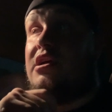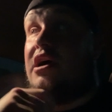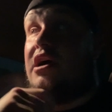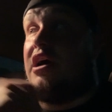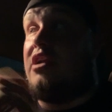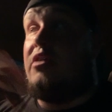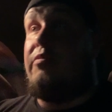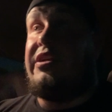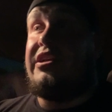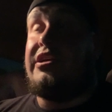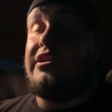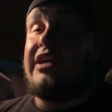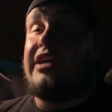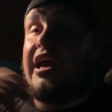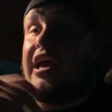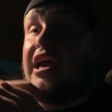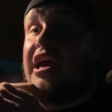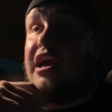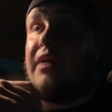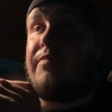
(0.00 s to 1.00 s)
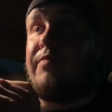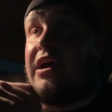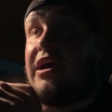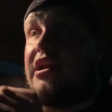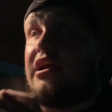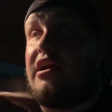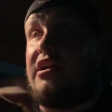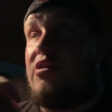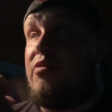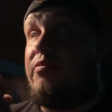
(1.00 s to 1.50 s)
I know we did the egg bet.
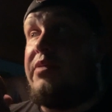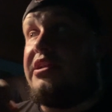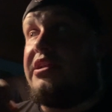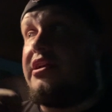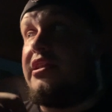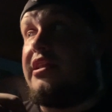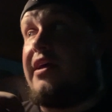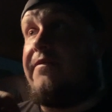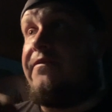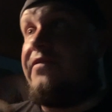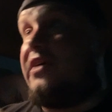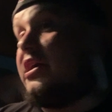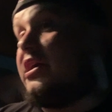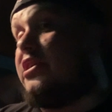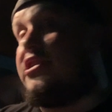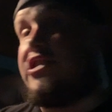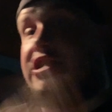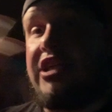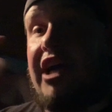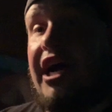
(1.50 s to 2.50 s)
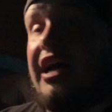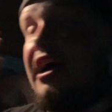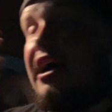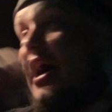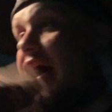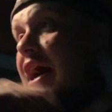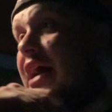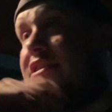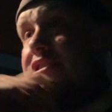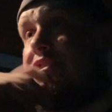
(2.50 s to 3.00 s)
I know we did that fucking shot of
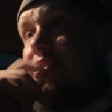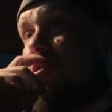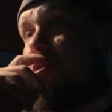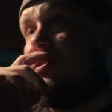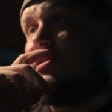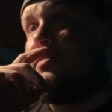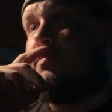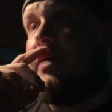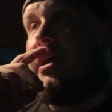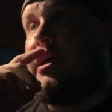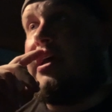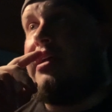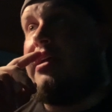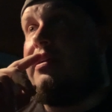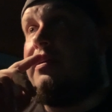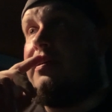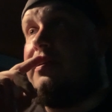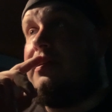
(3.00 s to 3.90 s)
hot sauce bet.